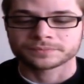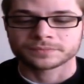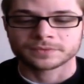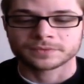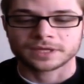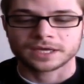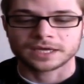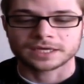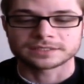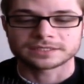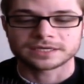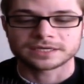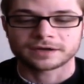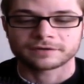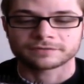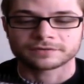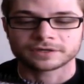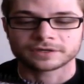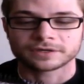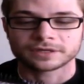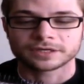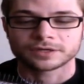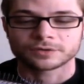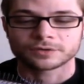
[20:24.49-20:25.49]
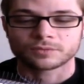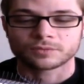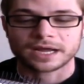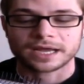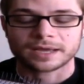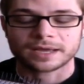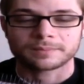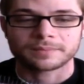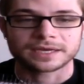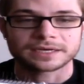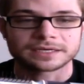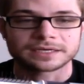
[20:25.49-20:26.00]
And definitely
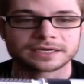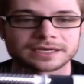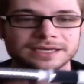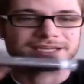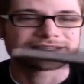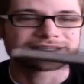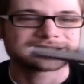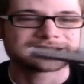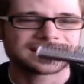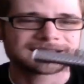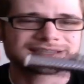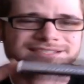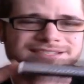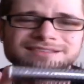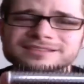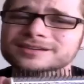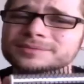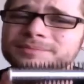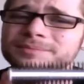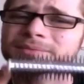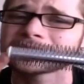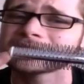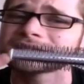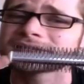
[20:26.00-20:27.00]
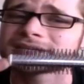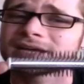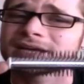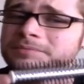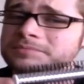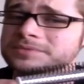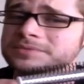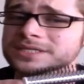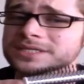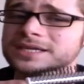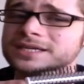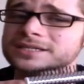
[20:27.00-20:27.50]
recommend it. It takes a little bit of time
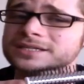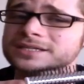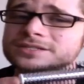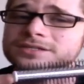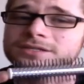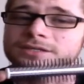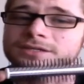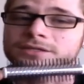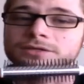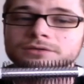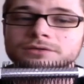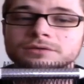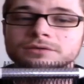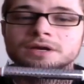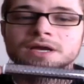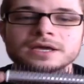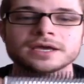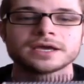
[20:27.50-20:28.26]
to get to you,